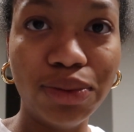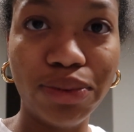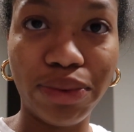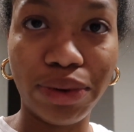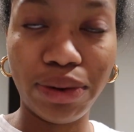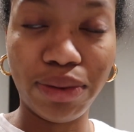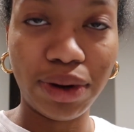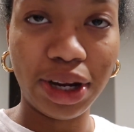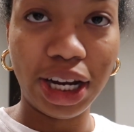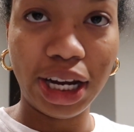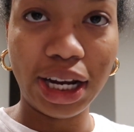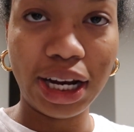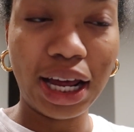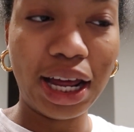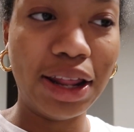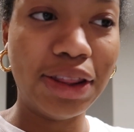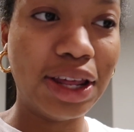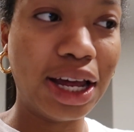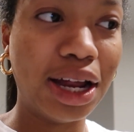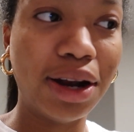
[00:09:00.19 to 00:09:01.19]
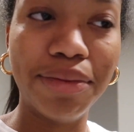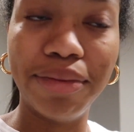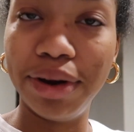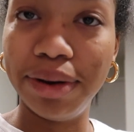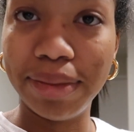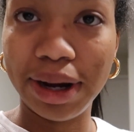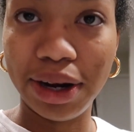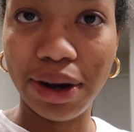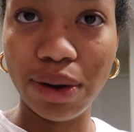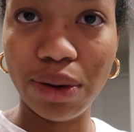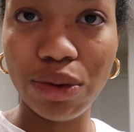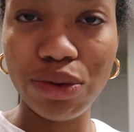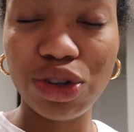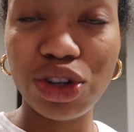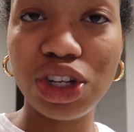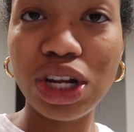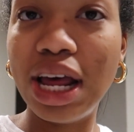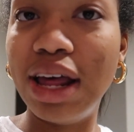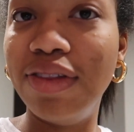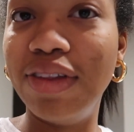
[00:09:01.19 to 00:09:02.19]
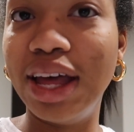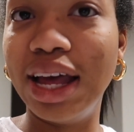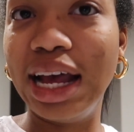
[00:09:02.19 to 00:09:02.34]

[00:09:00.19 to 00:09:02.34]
reread, and then read my notes. And